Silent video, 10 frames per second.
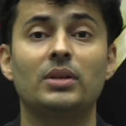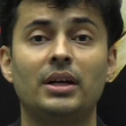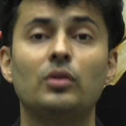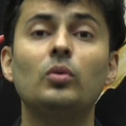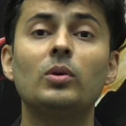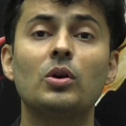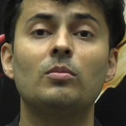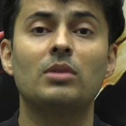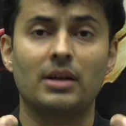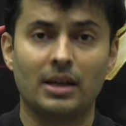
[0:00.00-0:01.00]
that
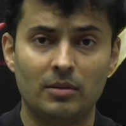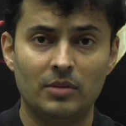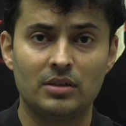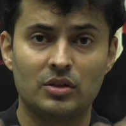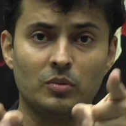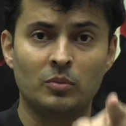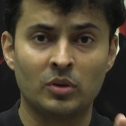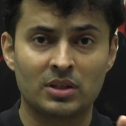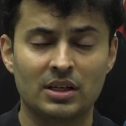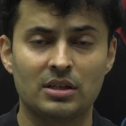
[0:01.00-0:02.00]
YouTube recommends you
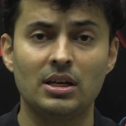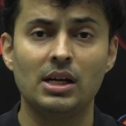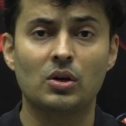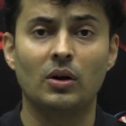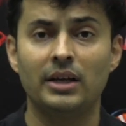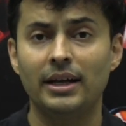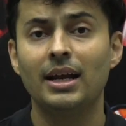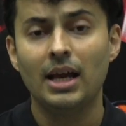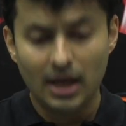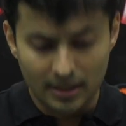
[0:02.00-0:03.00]
more such NEET
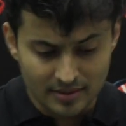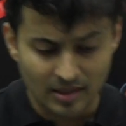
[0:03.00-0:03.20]
content, and